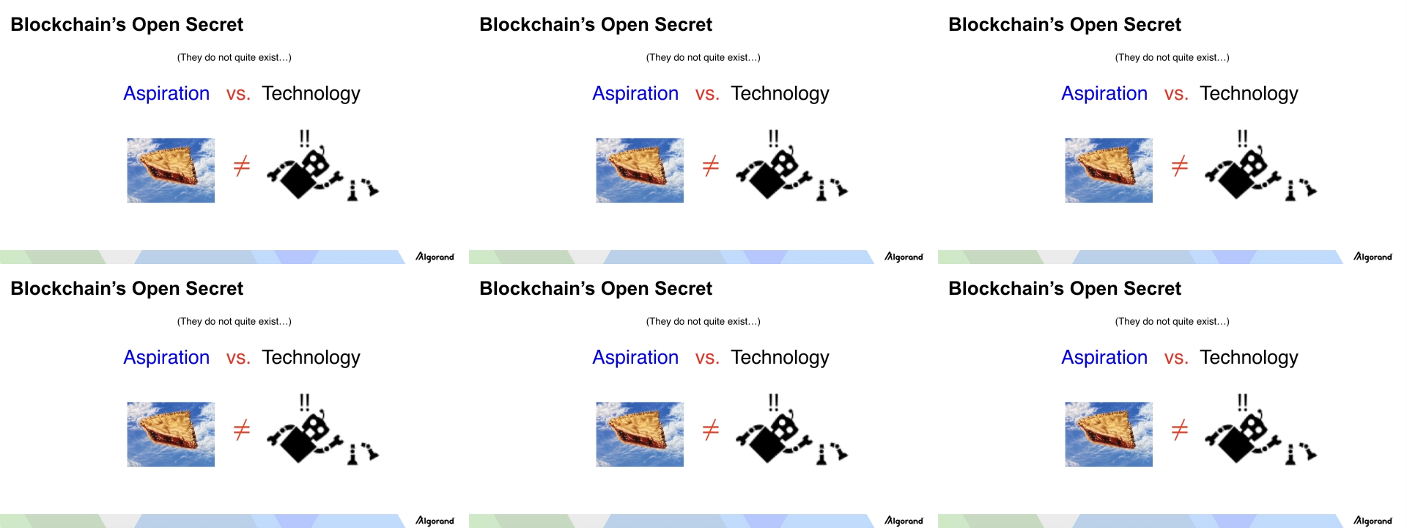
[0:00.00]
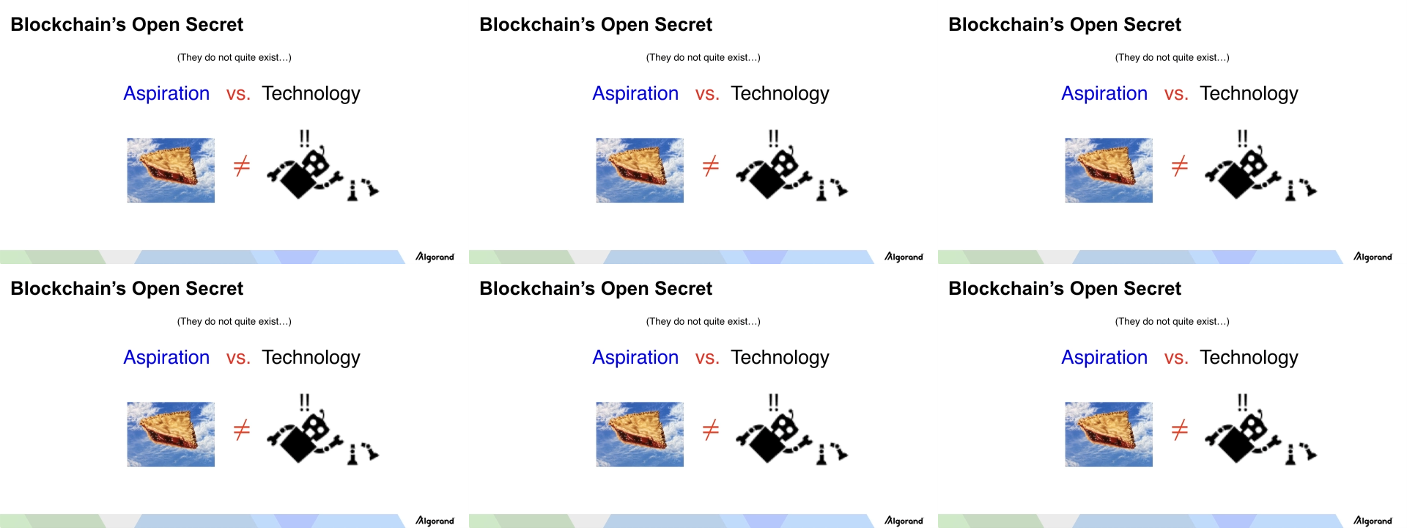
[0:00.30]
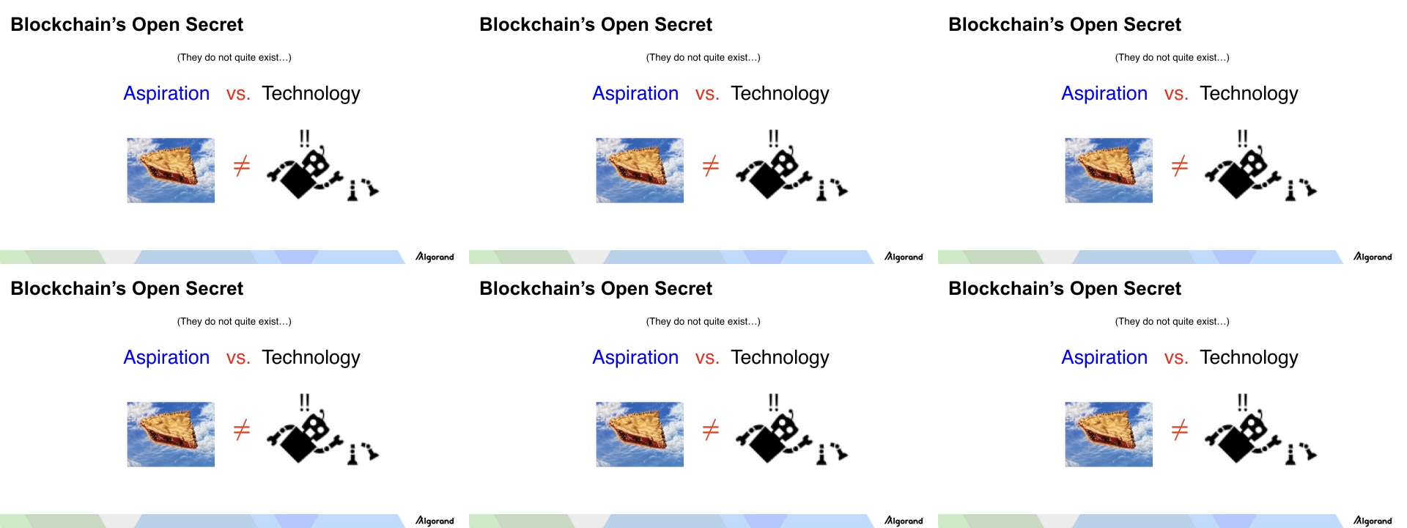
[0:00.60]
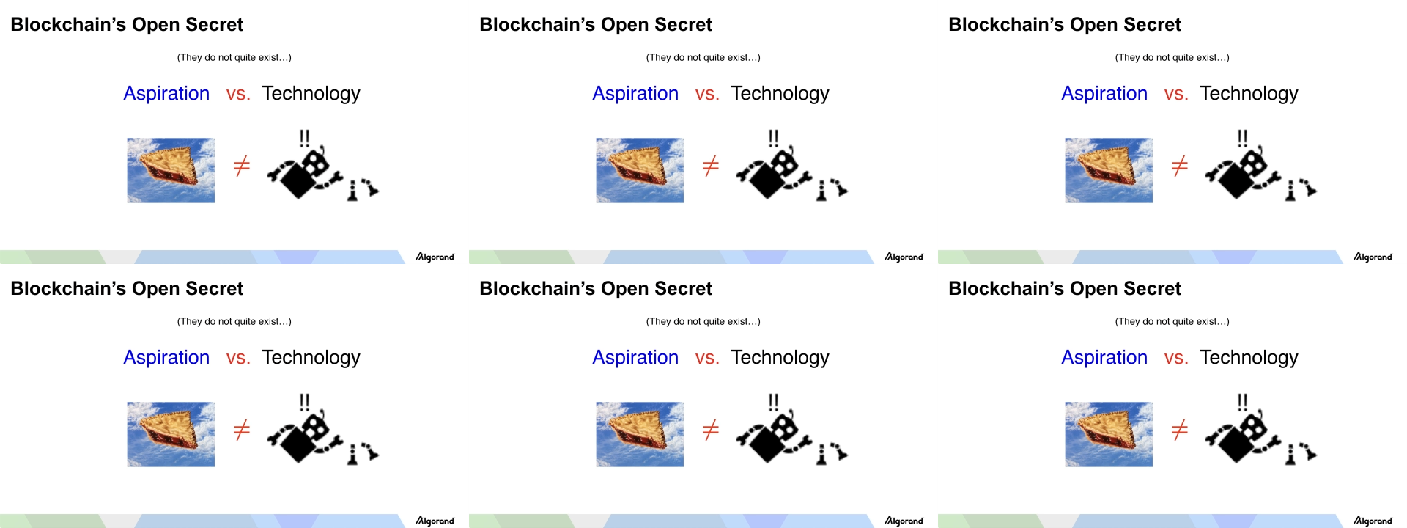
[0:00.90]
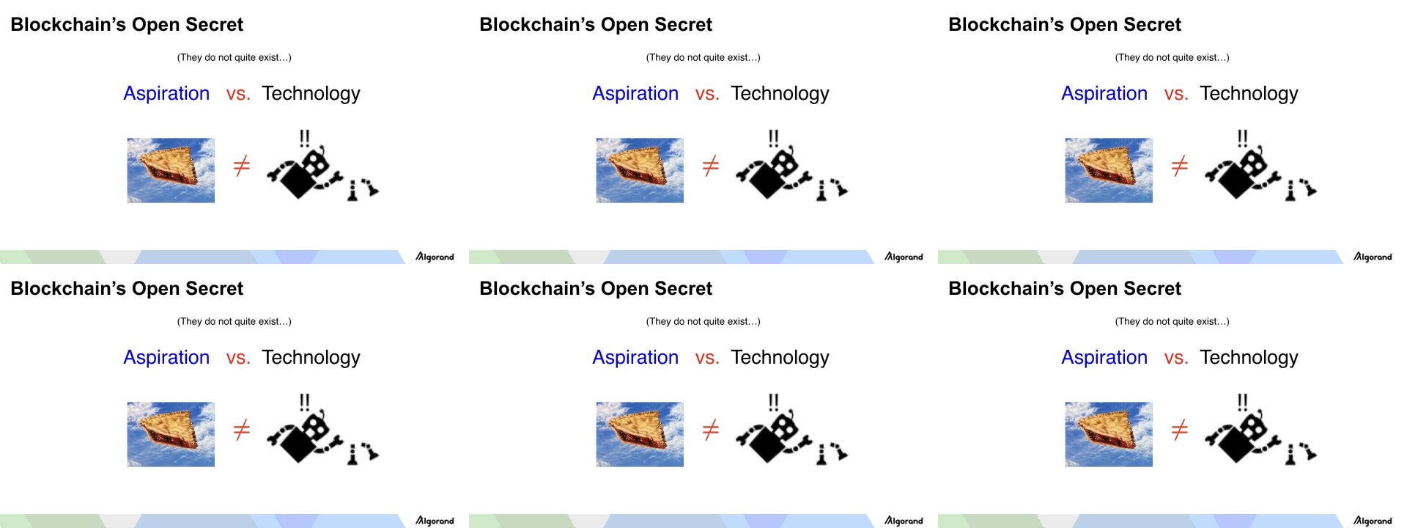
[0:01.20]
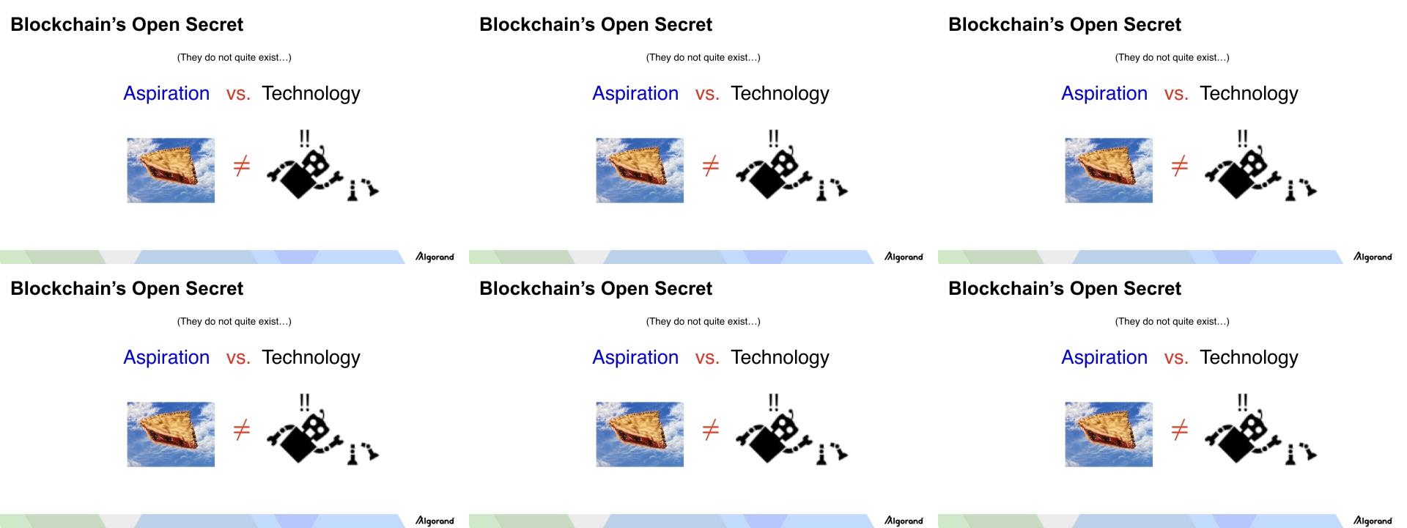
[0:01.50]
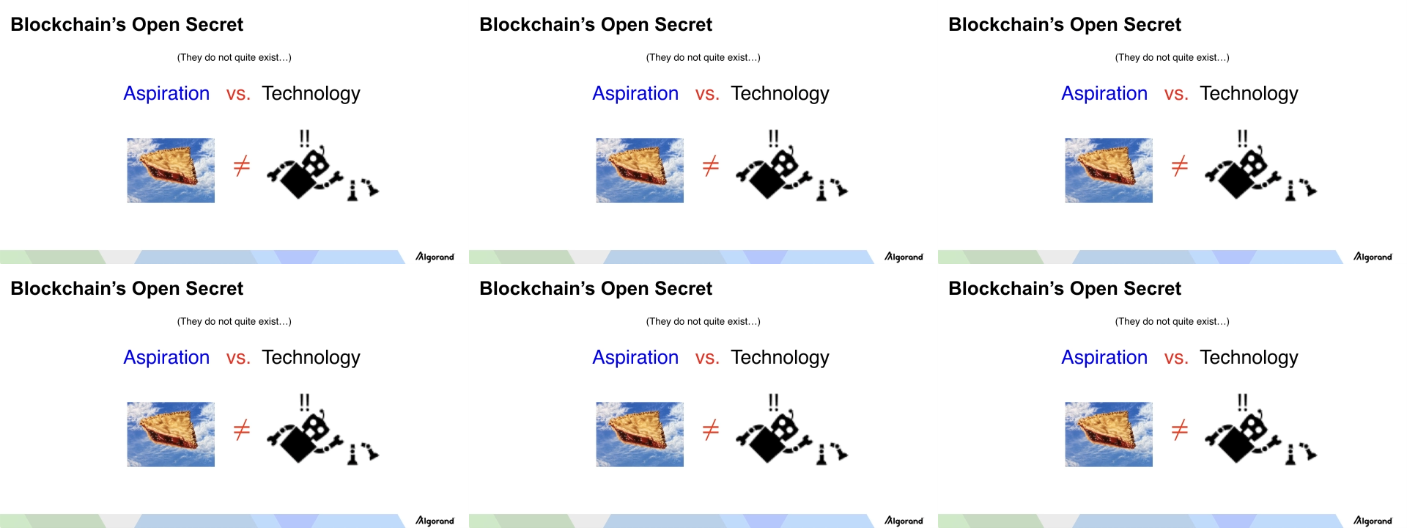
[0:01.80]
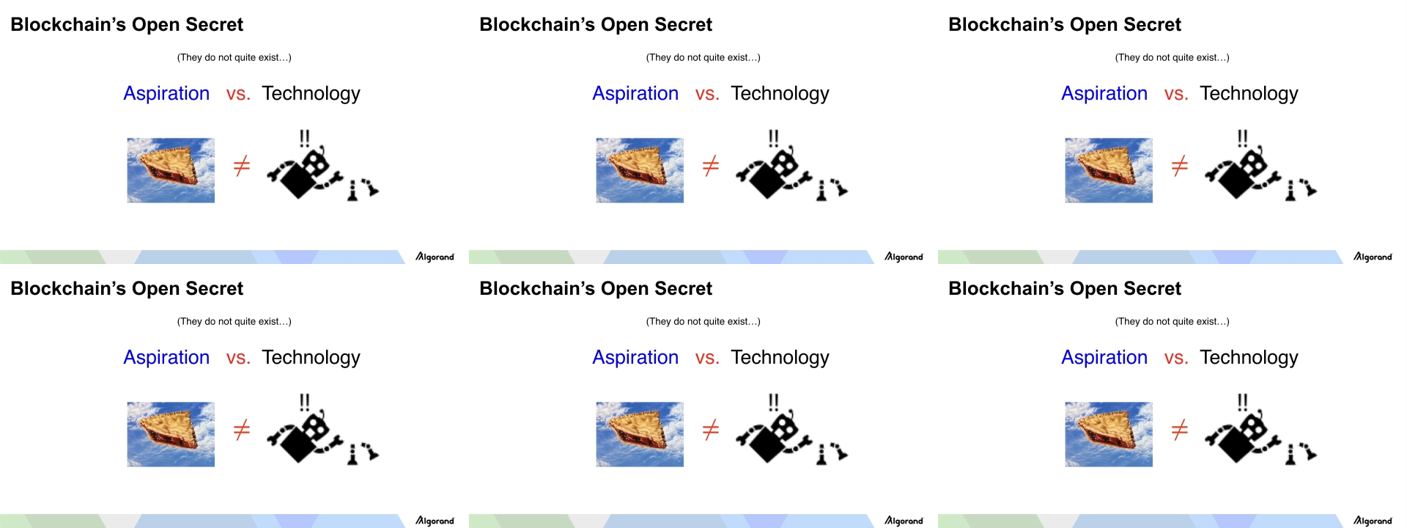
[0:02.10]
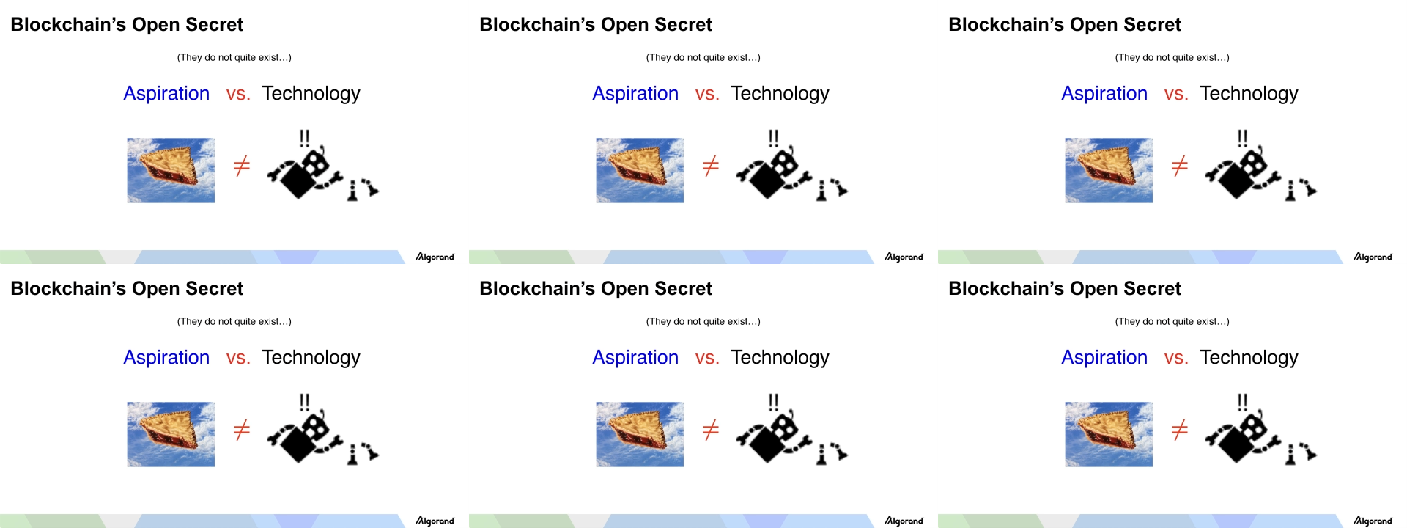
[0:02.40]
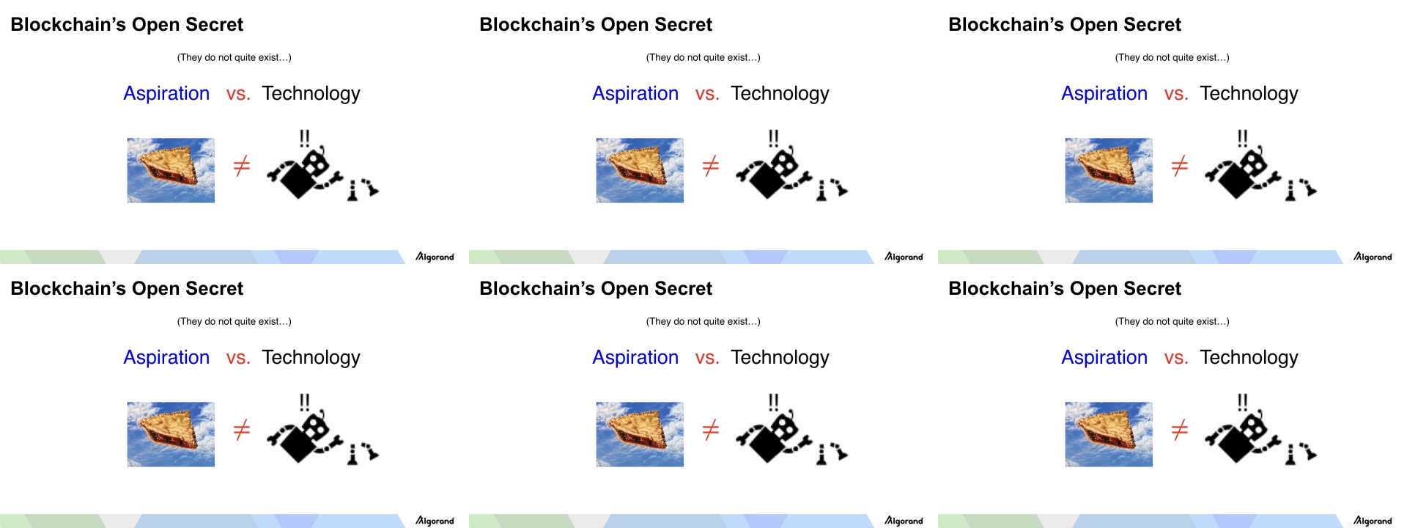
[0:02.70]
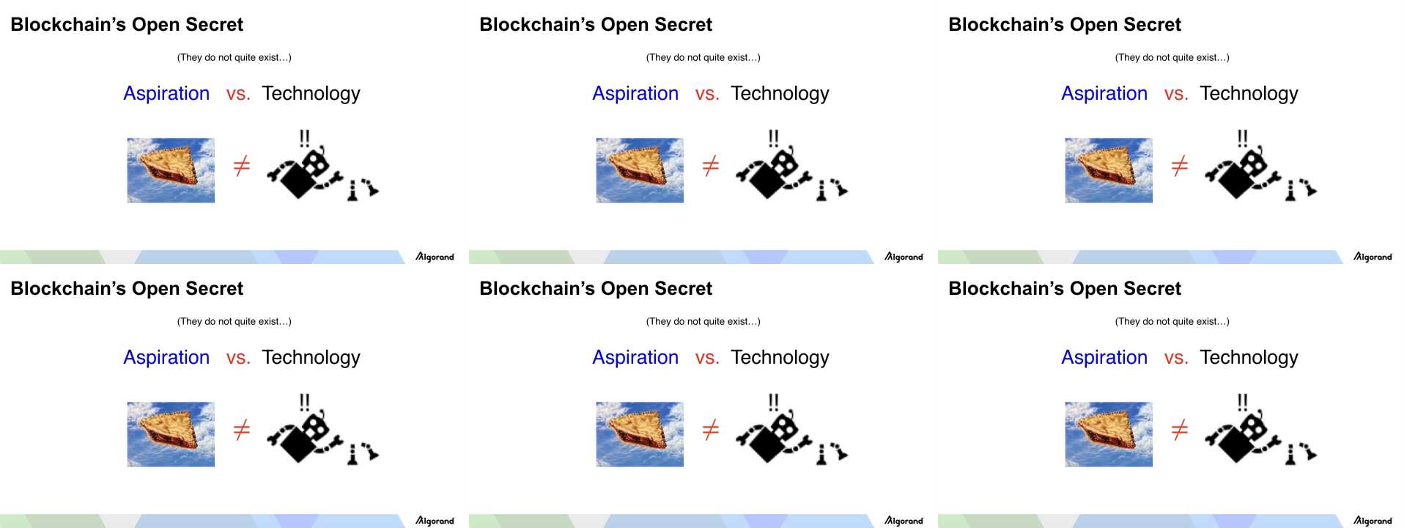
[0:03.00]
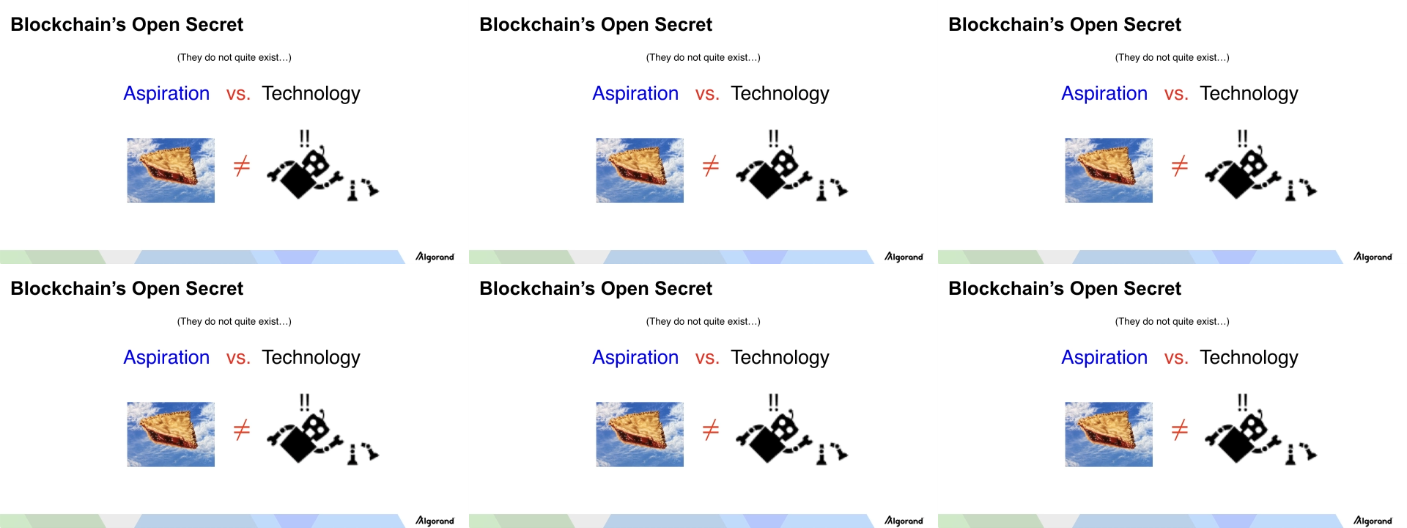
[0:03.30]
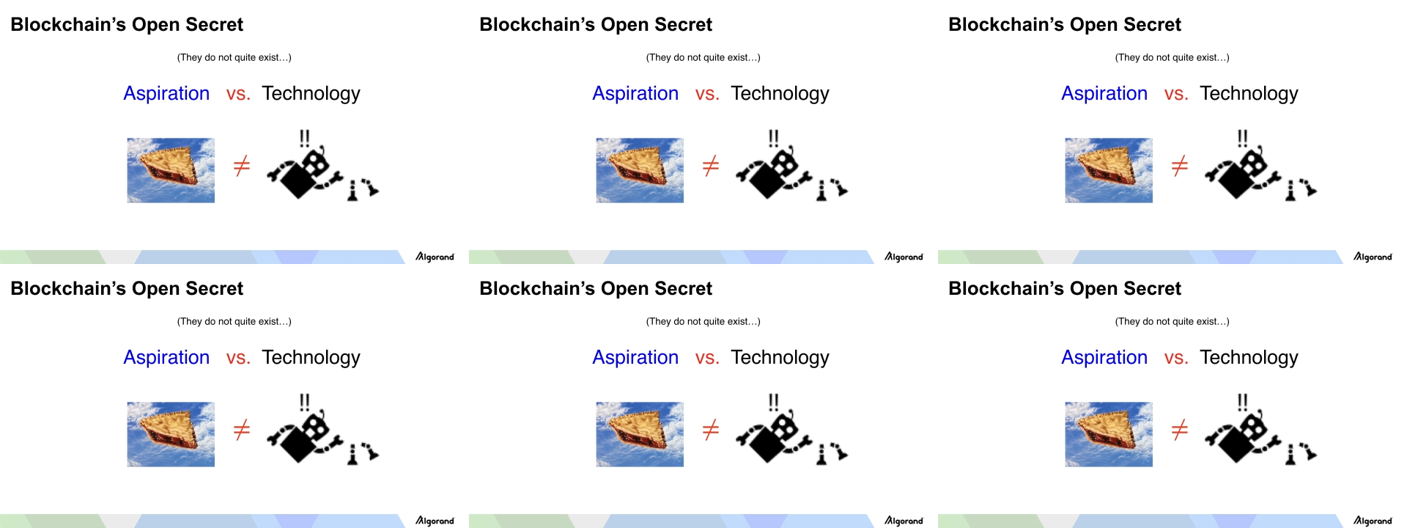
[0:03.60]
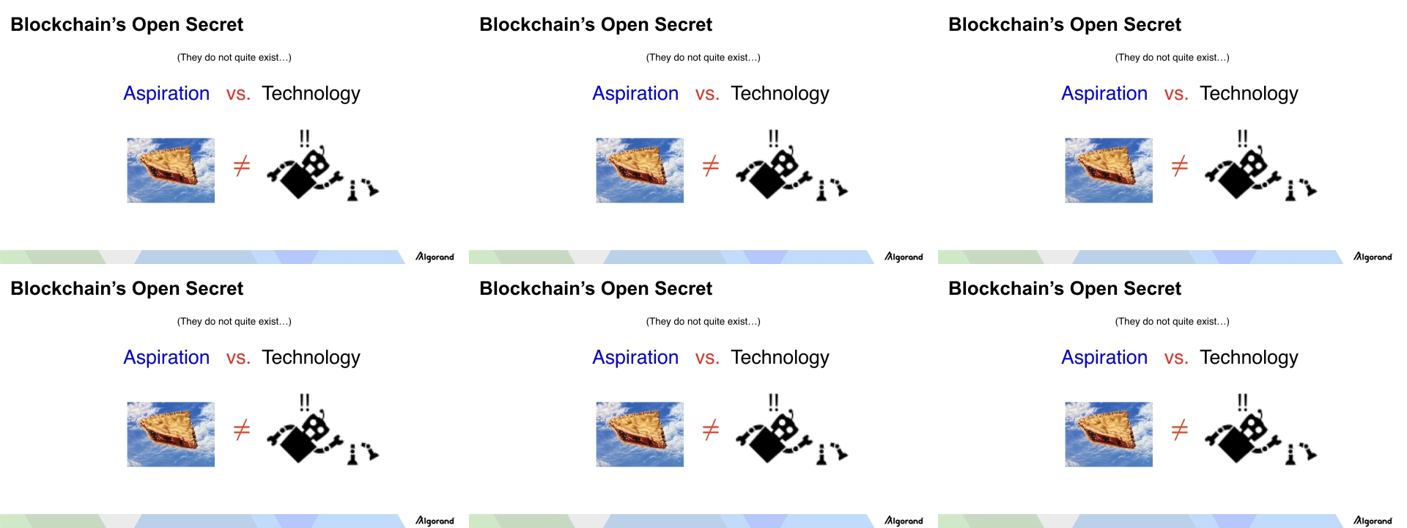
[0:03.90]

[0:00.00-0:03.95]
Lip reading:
Nobody's mouth can be seen.